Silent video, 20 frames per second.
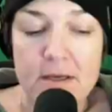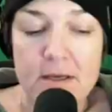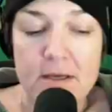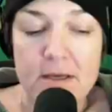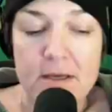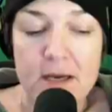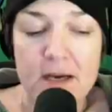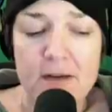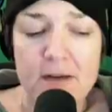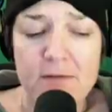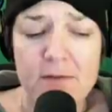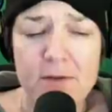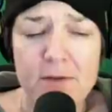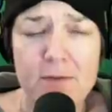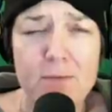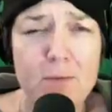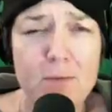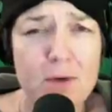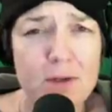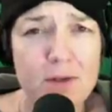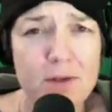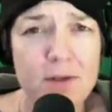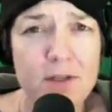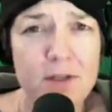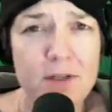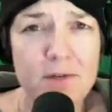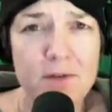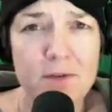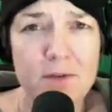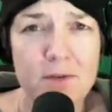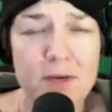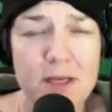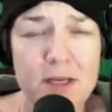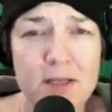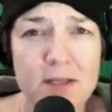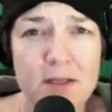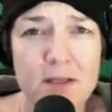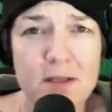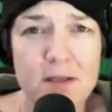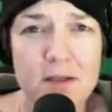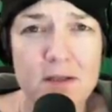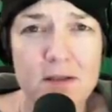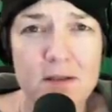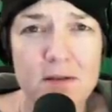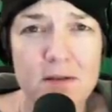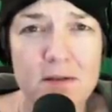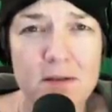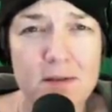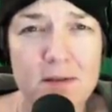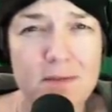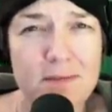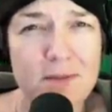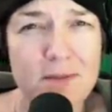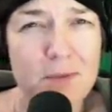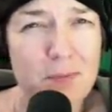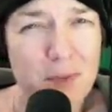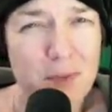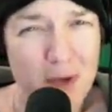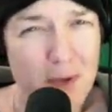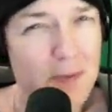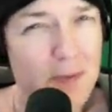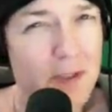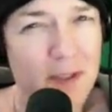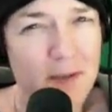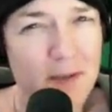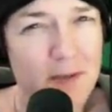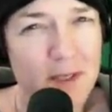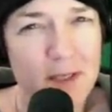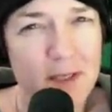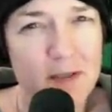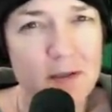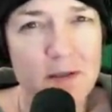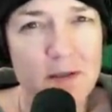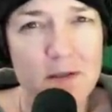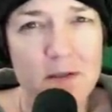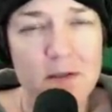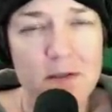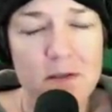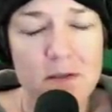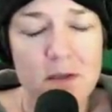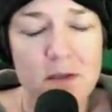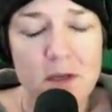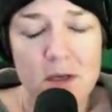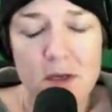yeah, if you're wondering if you're racist, you're probably not racist.